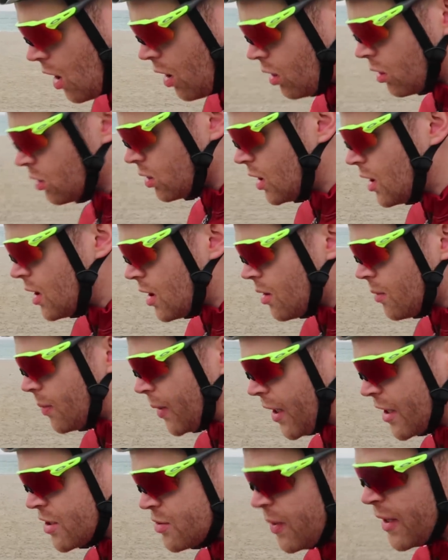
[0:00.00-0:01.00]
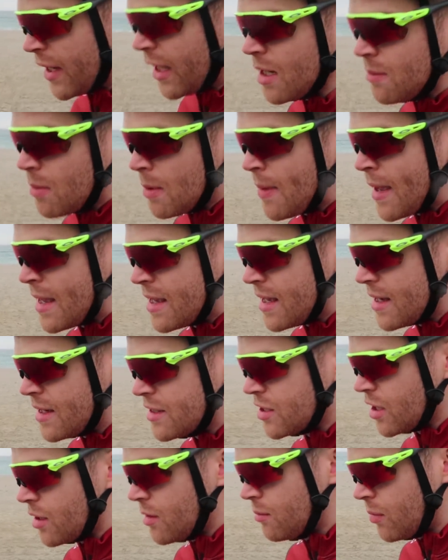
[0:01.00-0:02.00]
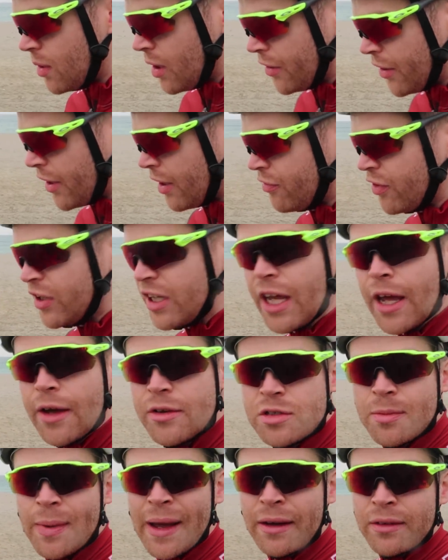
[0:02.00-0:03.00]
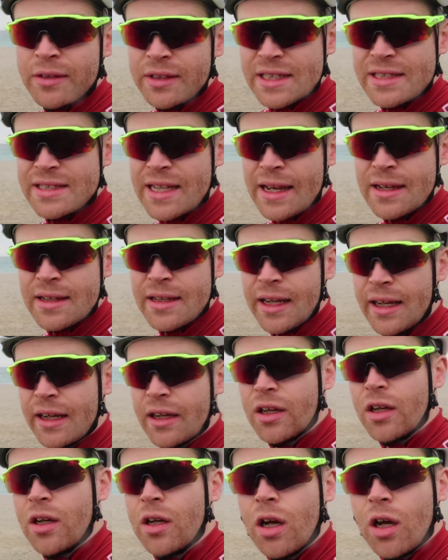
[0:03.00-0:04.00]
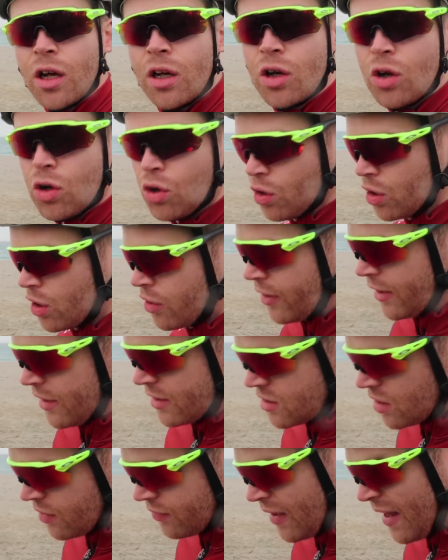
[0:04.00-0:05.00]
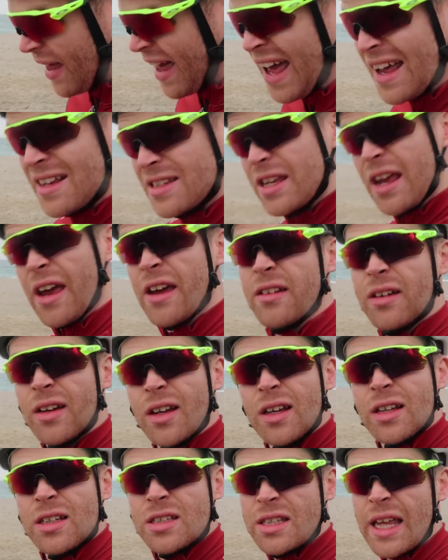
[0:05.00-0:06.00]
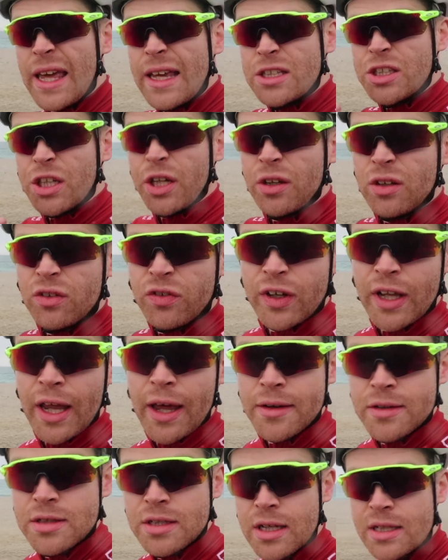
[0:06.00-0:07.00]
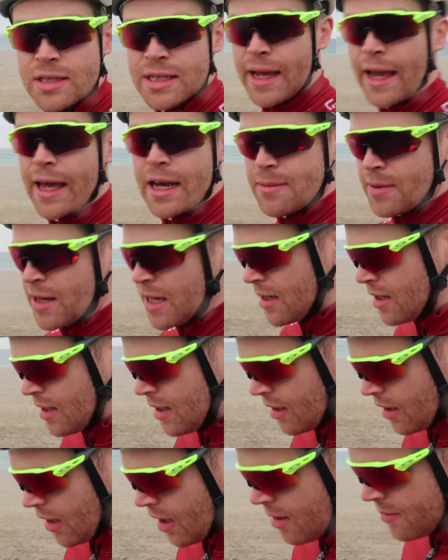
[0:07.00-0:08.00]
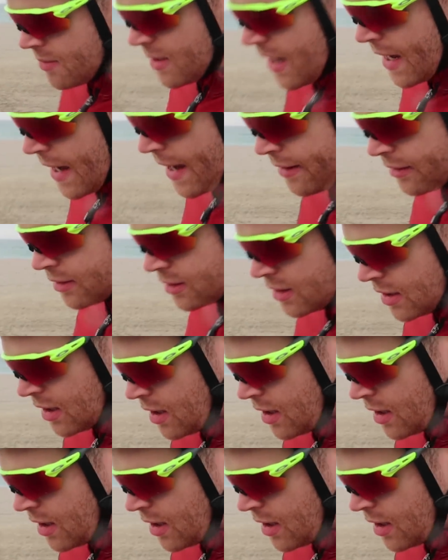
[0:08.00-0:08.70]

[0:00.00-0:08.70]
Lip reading: Col, because we're going to be making some other videos about descending and cornering and stuff like that. So stay tuned for those, because they're going to be coming out.